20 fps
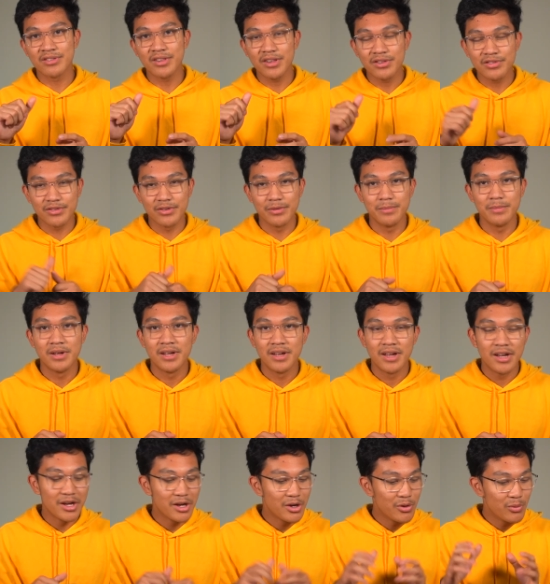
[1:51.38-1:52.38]
system,
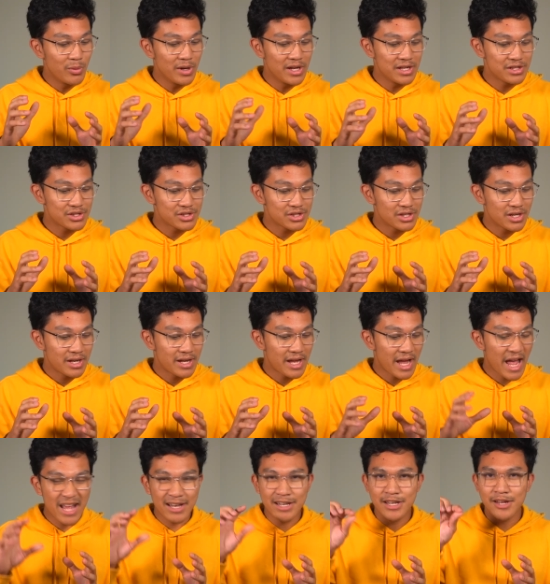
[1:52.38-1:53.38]
which
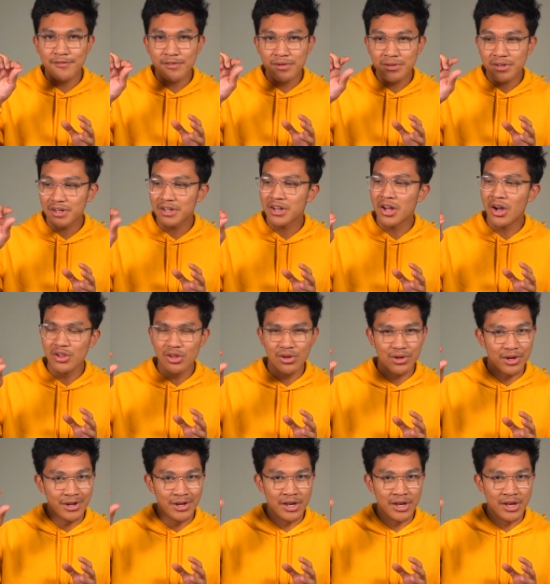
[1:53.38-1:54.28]
had different colored